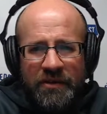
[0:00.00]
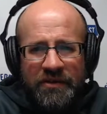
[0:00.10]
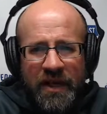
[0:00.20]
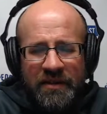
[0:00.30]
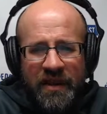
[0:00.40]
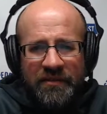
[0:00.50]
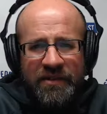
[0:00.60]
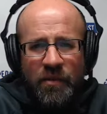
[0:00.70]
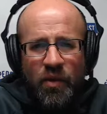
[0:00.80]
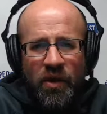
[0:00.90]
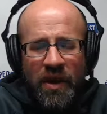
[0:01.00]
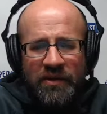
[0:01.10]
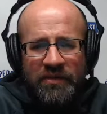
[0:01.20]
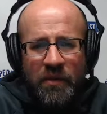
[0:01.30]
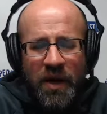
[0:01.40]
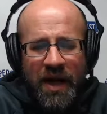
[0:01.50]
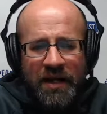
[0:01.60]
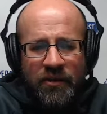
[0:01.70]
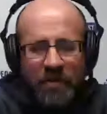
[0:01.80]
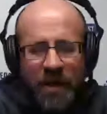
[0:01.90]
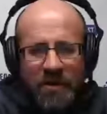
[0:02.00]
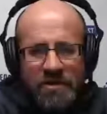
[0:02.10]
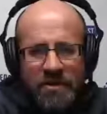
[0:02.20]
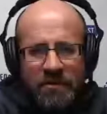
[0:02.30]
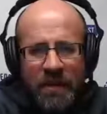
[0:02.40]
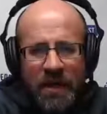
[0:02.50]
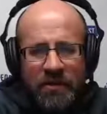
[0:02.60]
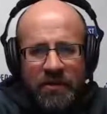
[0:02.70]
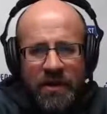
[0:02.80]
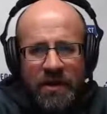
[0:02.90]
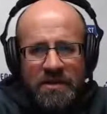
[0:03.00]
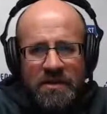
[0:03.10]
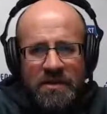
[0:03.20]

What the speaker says: Is that somewhat accurate by your thoughts?